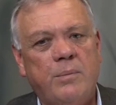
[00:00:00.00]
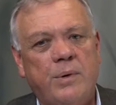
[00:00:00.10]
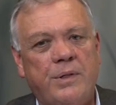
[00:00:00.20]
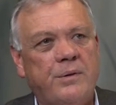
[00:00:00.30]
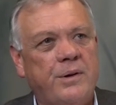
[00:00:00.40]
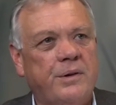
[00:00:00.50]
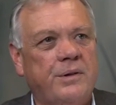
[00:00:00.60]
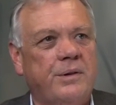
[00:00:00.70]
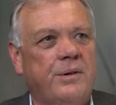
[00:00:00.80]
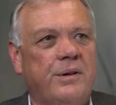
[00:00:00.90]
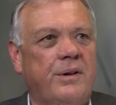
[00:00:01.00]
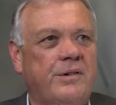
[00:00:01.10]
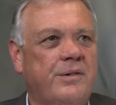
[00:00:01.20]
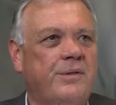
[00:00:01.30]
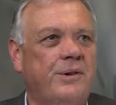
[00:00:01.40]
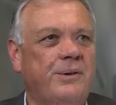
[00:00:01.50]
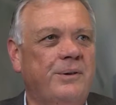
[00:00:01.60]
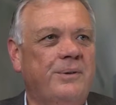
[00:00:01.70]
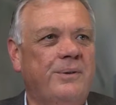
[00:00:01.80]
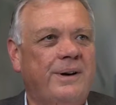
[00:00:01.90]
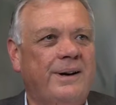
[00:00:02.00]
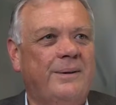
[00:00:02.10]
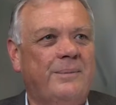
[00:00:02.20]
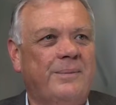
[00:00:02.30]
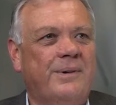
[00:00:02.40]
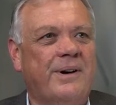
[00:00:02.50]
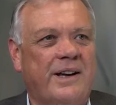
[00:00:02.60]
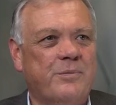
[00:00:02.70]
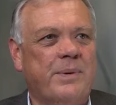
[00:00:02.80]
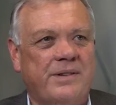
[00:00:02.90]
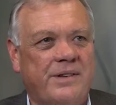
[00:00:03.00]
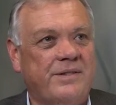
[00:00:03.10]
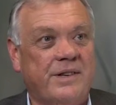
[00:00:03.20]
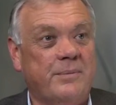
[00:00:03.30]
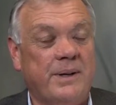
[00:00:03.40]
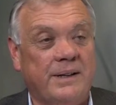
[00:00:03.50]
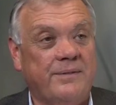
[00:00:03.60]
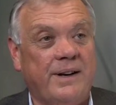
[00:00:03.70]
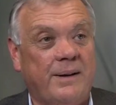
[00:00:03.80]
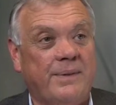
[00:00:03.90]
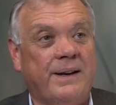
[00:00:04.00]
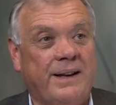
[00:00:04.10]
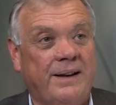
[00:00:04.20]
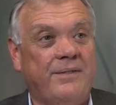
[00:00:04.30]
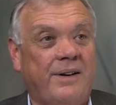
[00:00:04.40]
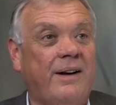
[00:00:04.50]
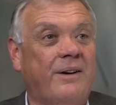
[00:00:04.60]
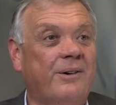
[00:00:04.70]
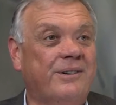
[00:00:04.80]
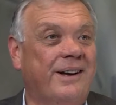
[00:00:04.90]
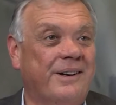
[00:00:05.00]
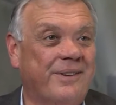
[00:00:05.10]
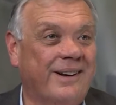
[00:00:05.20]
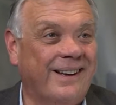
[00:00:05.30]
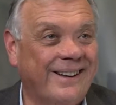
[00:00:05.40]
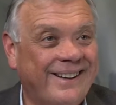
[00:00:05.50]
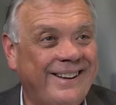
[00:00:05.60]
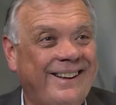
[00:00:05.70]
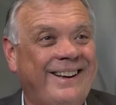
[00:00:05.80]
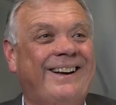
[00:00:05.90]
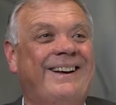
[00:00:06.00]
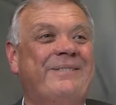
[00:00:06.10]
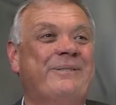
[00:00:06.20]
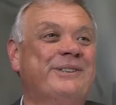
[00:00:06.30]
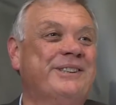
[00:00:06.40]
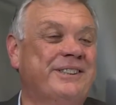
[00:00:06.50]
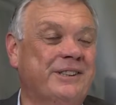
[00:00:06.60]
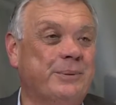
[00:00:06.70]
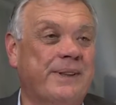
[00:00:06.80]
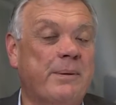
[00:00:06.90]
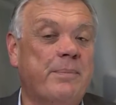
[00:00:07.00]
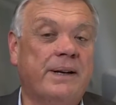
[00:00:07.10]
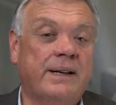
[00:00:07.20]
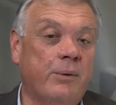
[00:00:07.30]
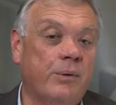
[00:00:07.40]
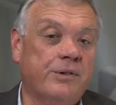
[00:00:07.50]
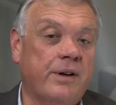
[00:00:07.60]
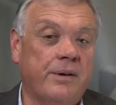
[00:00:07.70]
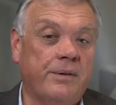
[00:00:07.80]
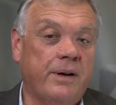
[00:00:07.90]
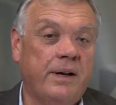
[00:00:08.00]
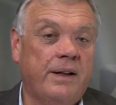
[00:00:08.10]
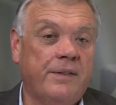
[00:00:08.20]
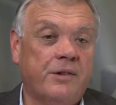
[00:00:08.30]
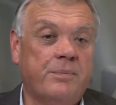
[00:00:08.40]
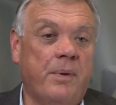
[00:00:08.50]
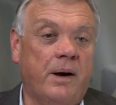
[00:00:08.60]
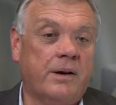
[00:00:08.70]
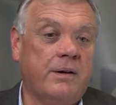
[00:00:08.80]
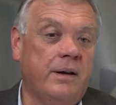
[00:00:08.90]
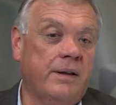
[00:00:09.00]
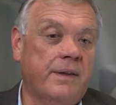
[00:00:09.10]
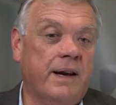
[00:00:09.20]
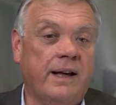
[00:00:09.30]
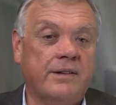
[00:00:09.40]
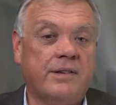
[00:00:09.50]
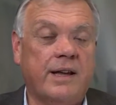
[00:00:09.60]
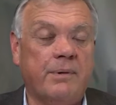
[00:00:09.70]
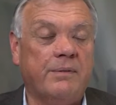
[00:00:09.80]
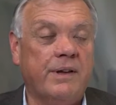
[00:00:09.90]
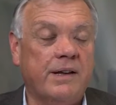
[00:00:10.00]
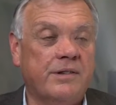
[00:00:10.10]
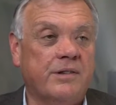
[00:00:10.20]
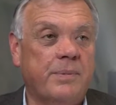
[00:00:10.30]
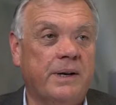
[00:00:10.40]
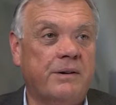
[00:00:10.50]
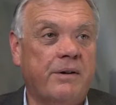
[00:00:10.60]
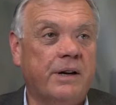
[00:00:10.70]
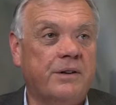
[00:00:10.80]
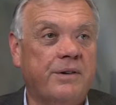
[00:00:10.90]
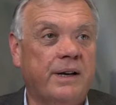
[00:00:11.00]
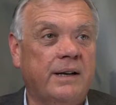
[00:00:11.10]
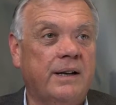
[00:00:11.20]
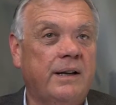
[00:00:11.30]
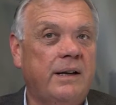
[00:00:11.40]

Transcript: Well, there are lots of new grass species that have been developed that have a high octane, if you like, which assists with that. But also, in the last couple of years, there's been a growing trend